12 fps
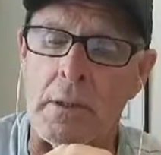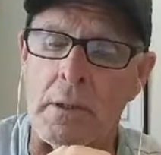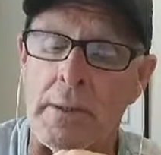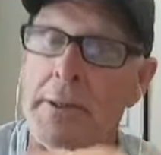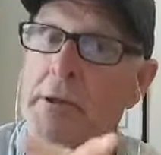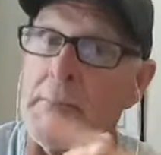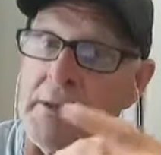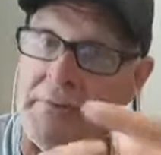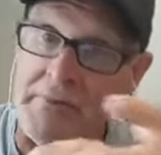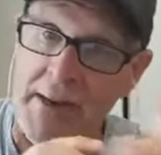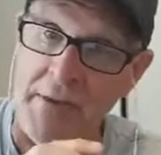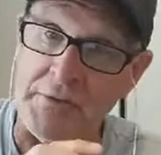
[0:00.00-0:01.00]
intermittent
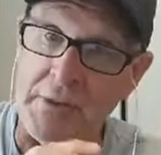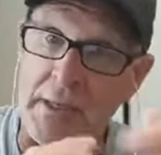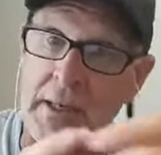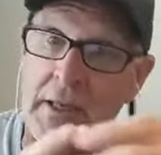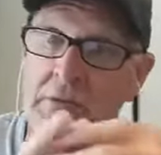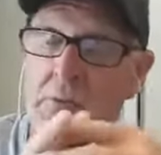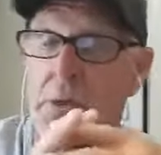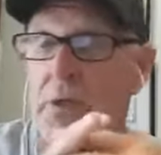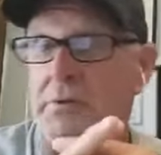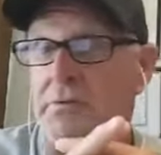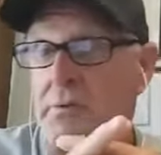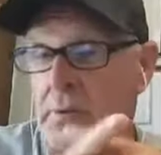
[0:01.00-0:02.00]
fasting, as
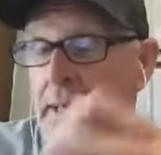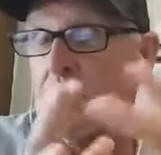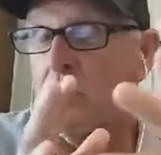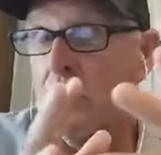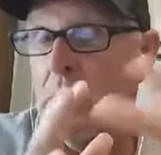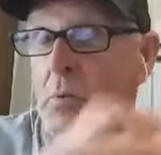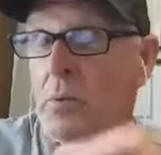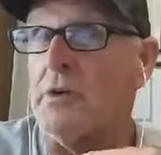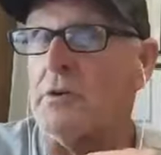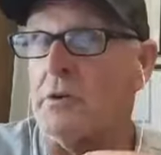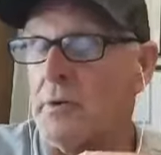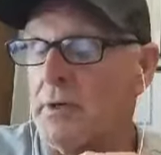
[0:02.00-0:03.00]
well as like what
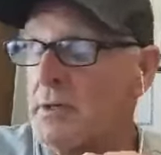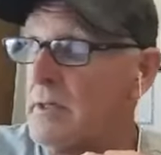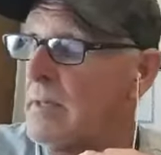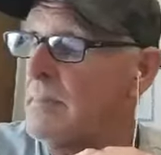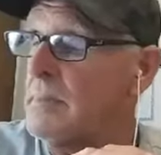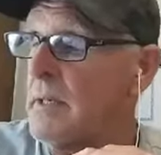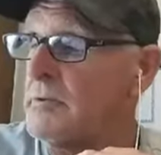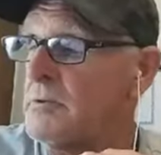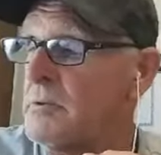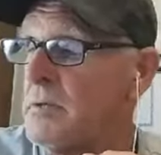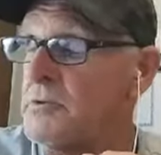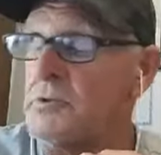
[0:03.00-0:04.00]
we're doing,
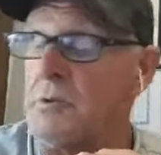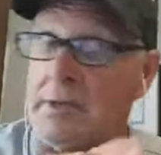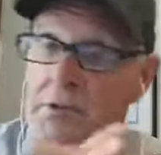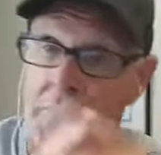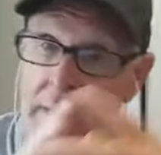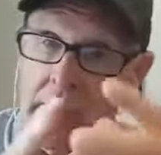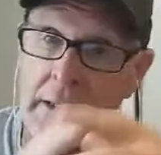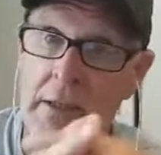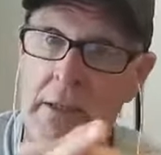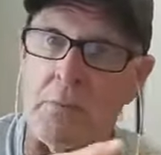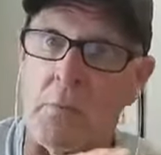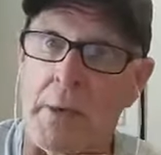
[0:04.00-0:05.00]
and strength training
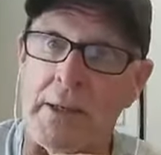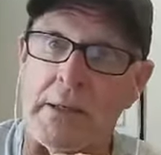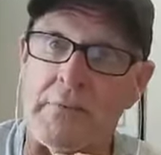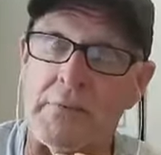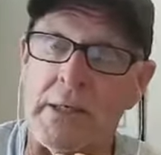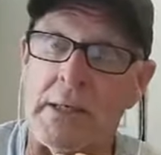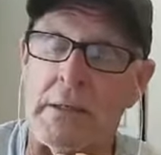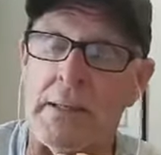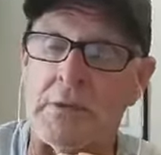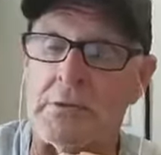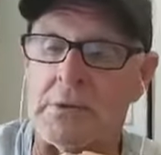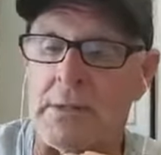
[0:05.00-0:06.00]
and weightlifting and
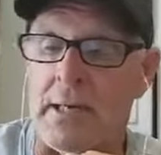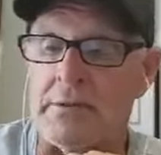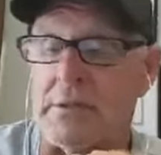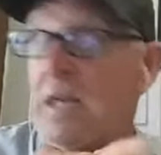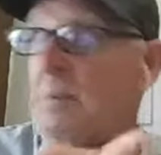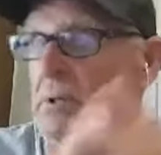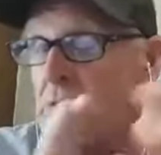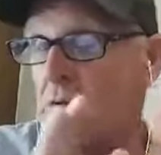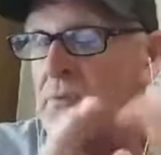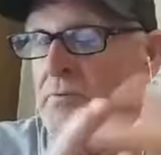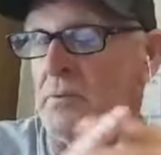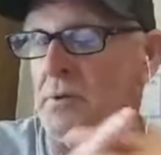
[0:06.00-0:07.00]
exercising. They've been
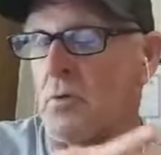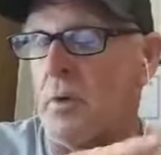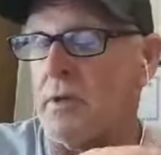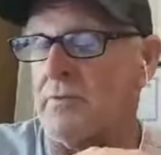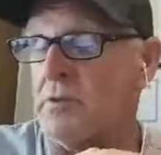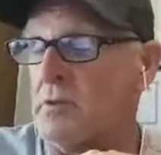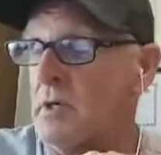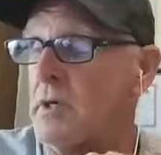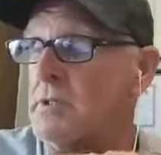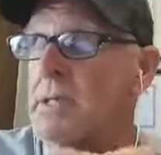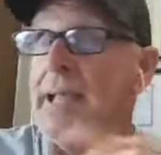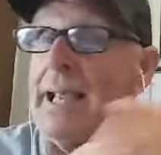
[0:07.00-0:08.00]
doing it for quite a few
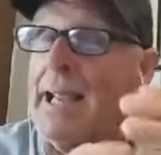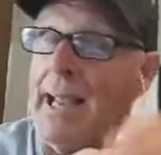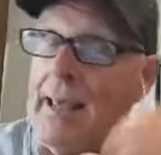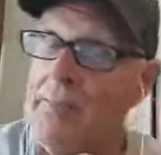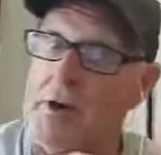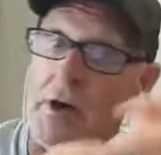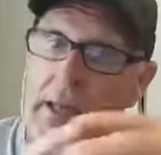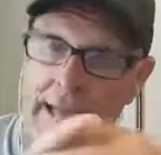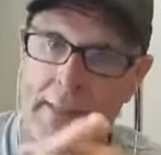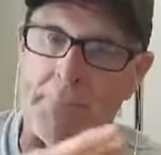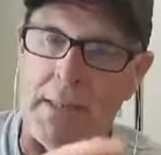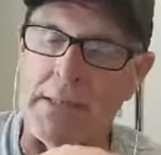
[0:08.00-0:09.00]
years, and they're
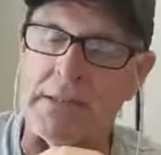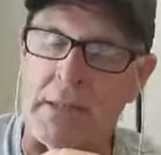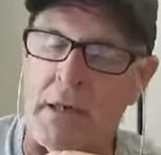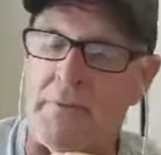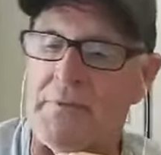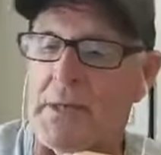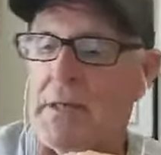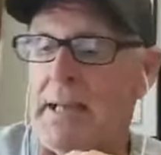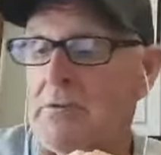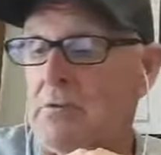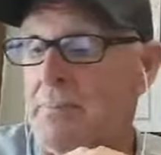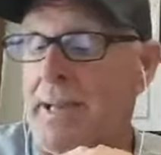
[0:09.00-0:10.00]
like myself. They
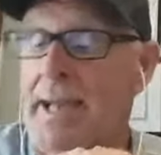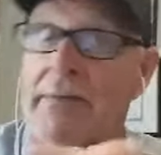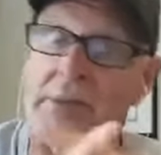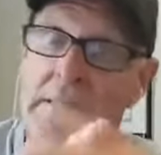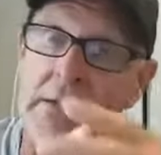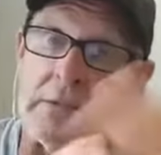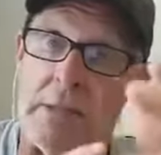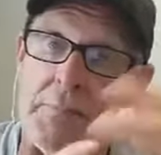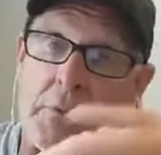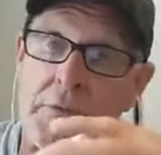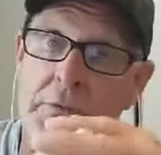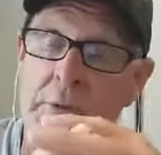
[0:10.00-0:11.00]
like to back things
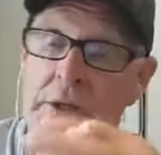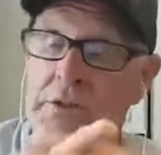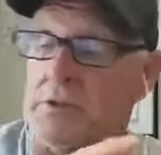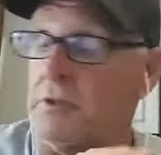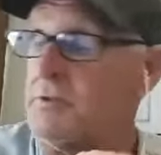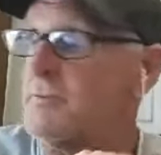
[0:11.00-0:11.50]
up with research.